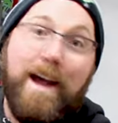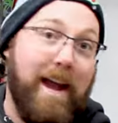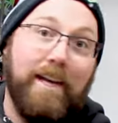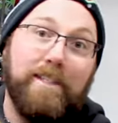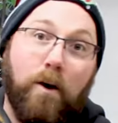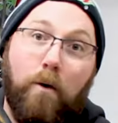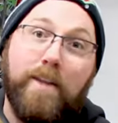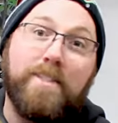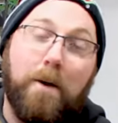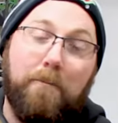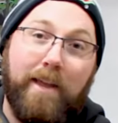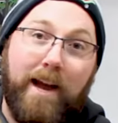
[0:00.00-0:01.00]
And it's always
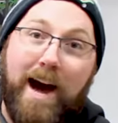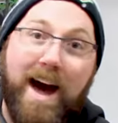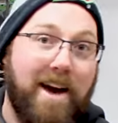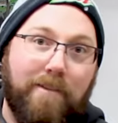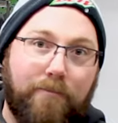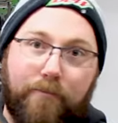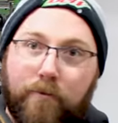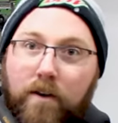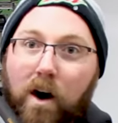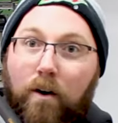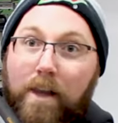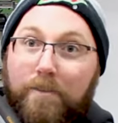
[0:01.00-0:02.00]
something I've
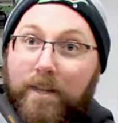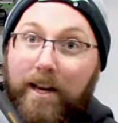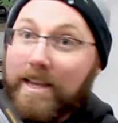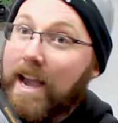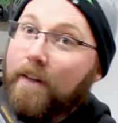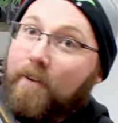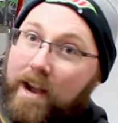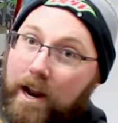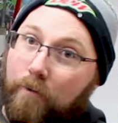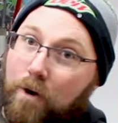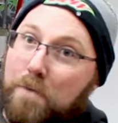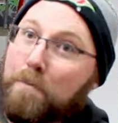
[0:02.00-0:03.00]
known I was gonna get if I
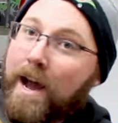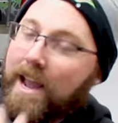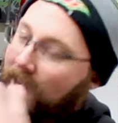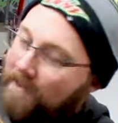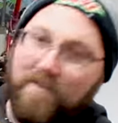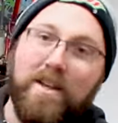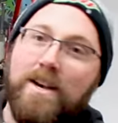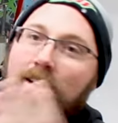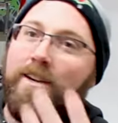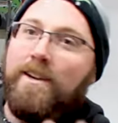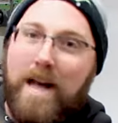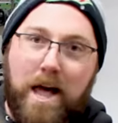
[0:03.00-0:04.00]
got a road bike, and
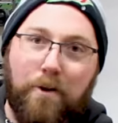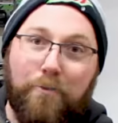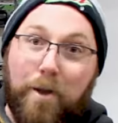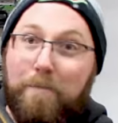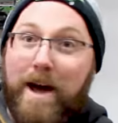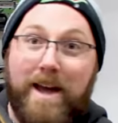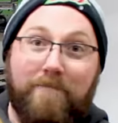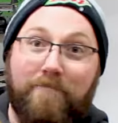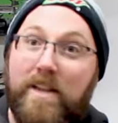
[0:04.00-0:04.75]
I own a road bike.